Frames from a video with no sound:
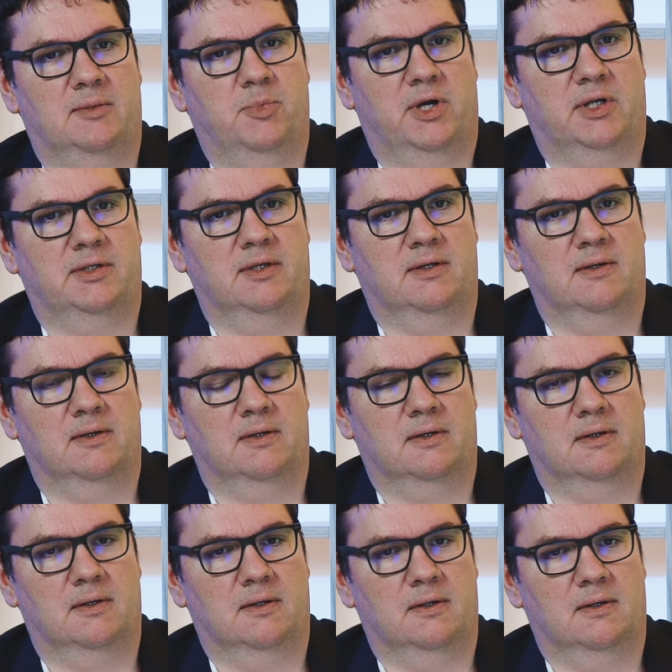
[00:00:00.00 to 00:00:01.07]

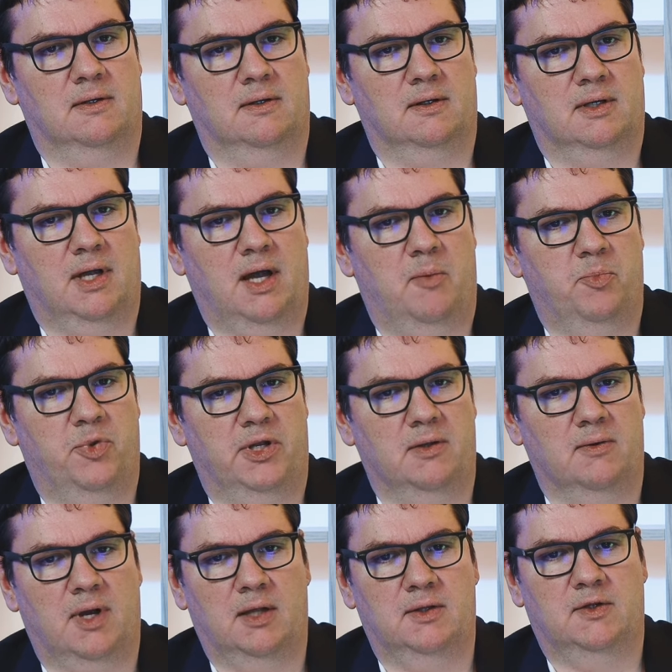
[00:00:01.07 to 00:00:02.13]
particular company
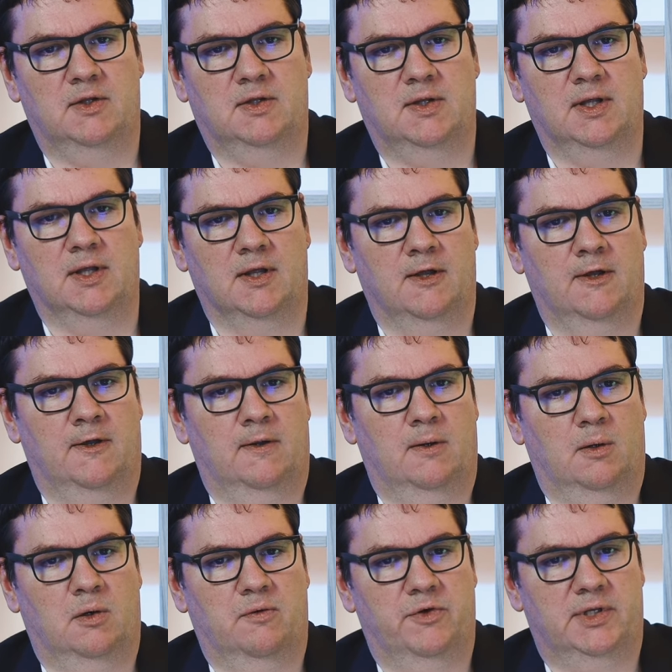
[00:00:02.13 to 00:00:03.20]
or entity
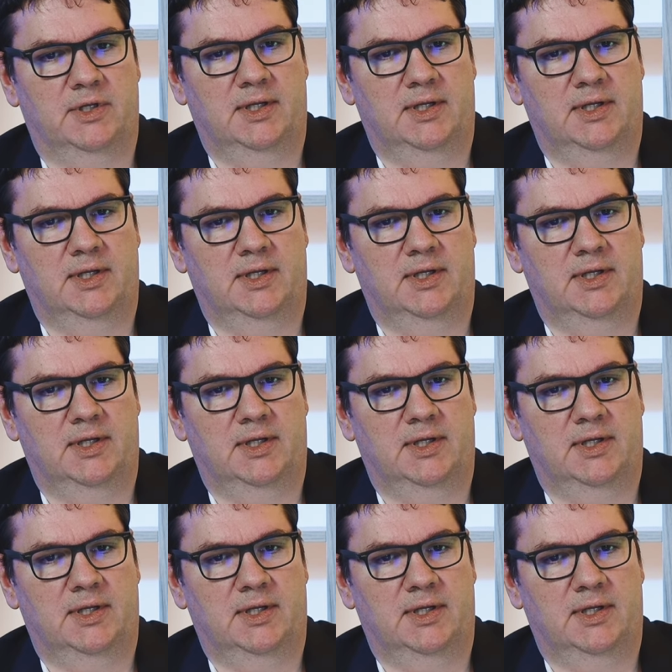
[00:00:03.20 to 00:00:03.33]
over the